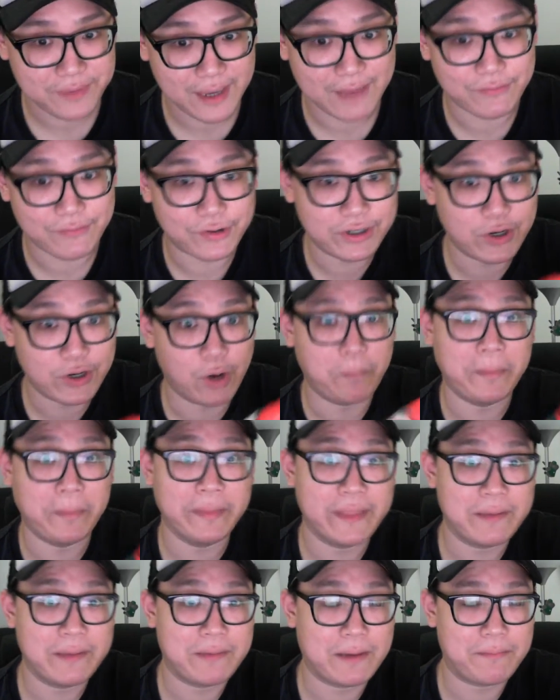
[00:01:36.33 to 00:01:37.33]
I've only
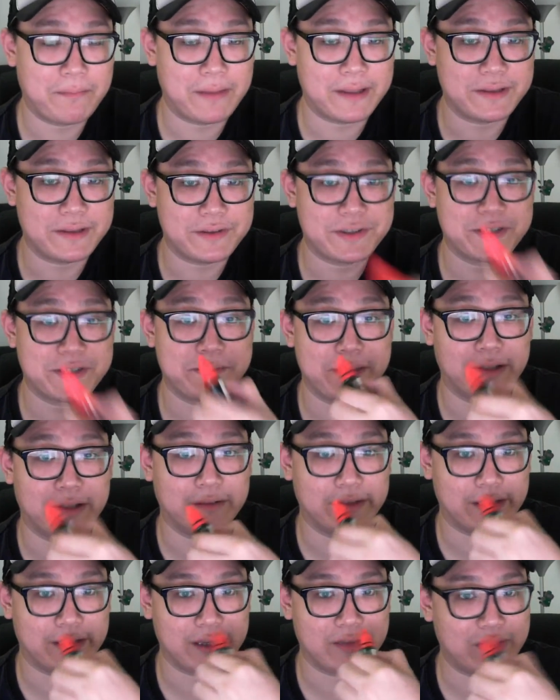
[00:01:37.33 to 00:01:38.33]
opened them up and
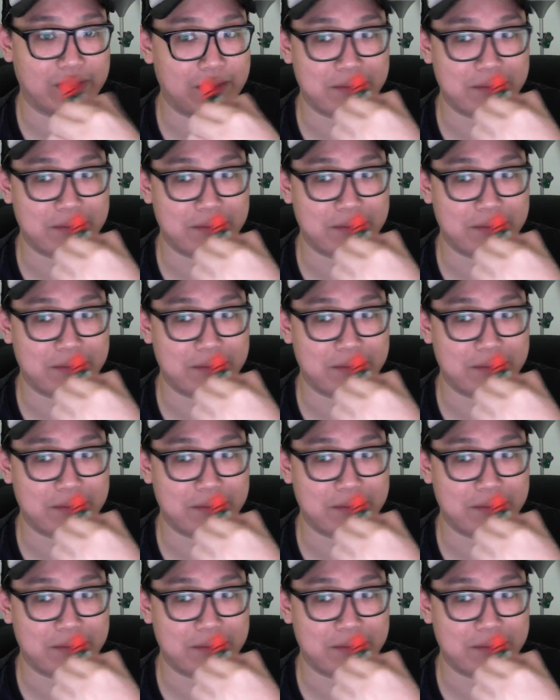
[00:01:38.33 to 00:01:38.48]
give